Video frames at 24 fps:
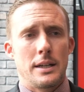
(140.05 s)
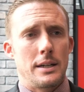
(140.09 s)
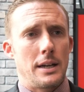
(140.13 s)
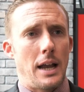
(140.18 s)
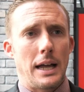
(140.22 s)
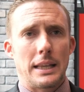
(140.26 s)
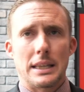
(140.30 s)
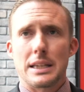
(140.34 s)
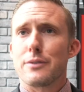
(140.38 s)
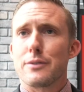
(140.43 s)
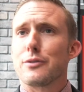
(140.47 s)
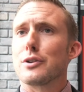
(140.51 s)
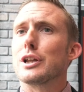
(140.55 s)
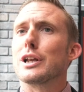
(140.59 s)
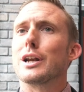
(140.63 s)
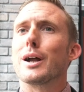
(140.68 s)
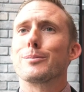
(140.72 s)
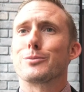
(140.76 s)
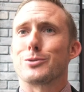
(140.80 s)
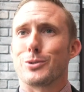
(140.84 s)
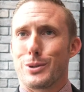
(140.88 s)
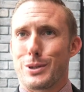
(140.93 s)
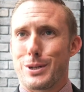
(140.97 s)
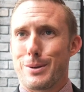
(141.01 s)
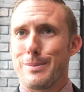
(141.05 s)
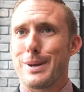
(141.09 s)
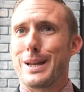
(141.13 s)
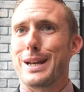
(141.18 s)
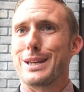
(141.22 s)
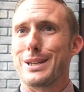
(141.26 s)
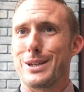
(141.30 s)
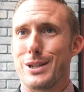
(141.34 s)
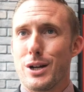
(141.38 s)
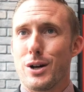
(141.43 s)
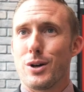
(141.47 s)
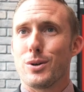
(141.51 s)
not leaving it up to a
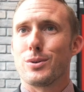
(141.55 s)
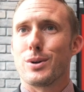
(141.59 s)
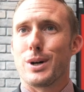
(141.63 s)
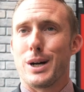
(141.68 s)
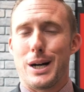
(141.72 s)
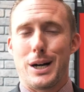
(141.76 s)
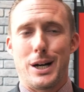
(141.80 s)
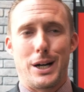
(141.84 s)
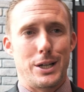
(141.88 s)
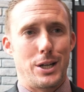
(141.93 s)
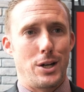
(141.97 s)
committee, you know.